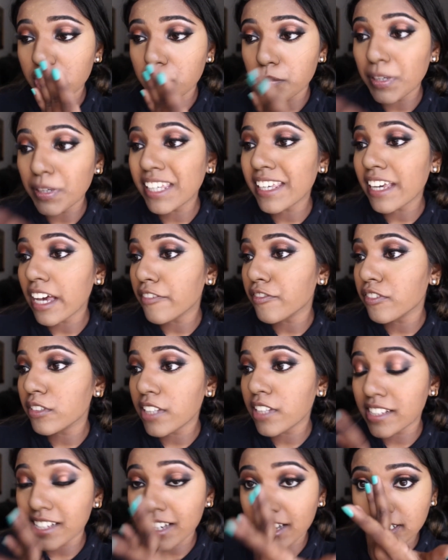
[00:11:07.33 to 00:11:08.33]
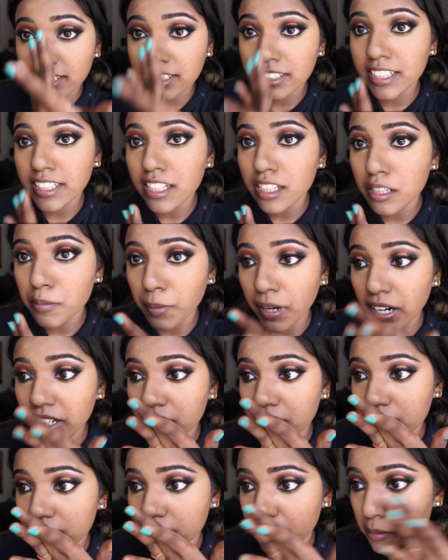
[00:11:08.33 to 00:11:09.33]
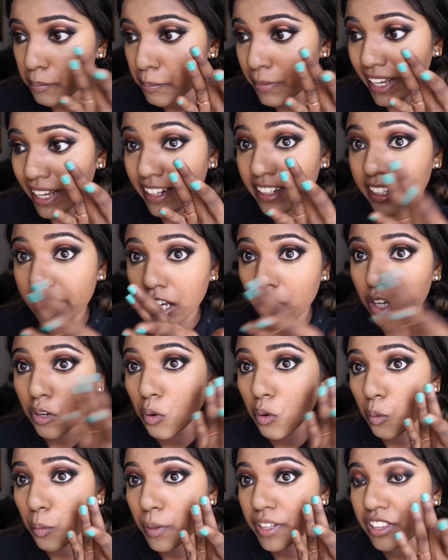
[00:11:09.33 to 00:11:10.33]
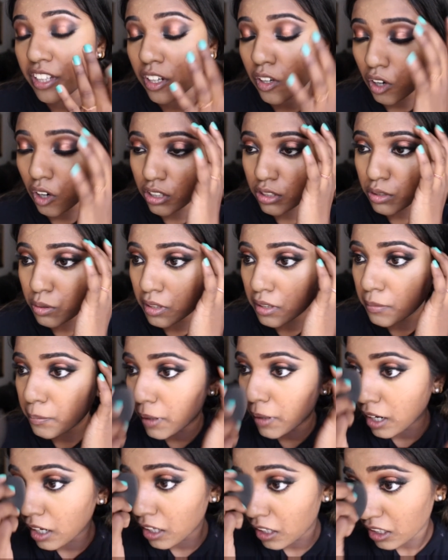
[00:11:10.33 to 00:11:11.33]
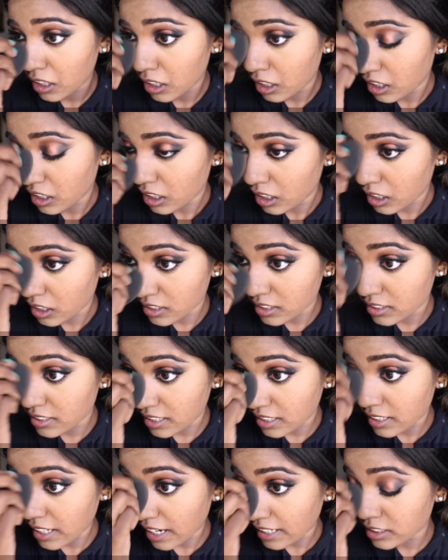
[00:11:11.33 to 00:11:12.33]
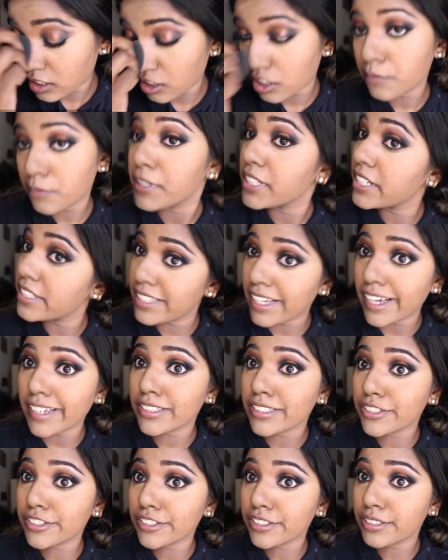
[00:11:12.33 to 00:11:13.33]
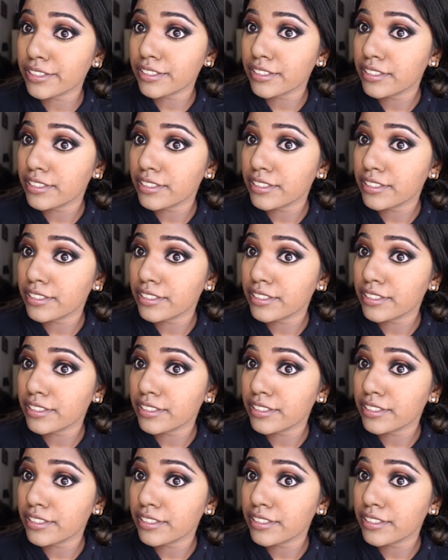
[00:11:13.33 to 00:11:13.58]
Be careful that the concealed part doesn't blend in with the contoured part, because then that's going to be disastrous.